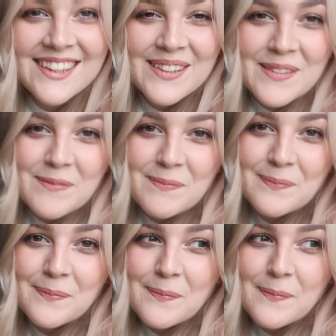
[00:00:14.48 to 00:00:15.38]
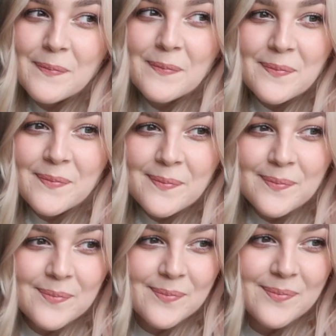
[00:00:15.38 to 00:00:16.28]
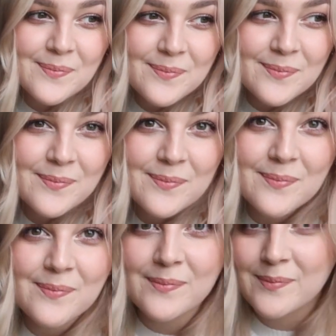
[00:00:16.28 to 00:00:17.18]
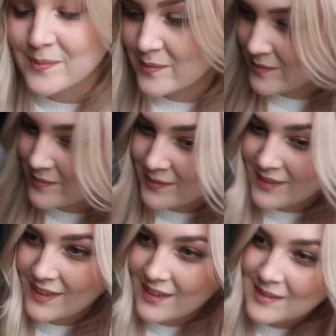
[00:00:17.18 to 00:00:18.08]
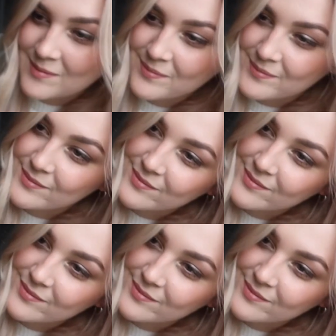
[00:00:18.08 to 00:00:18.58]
(silent)